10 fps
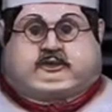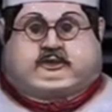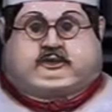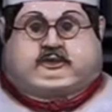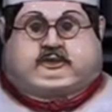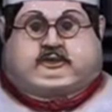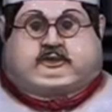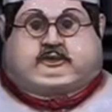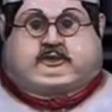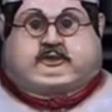
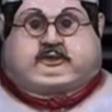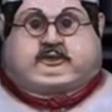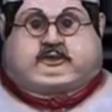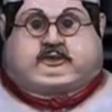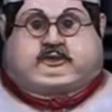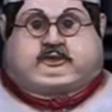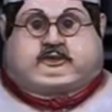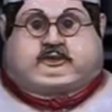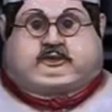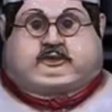
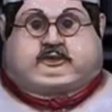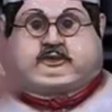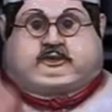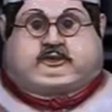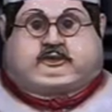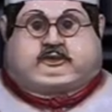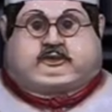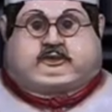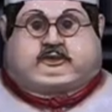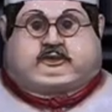
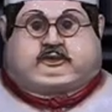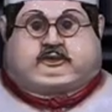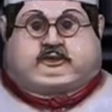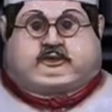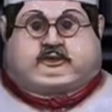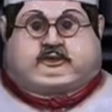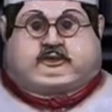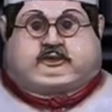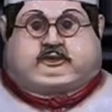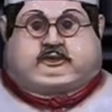
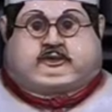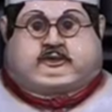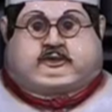(silent)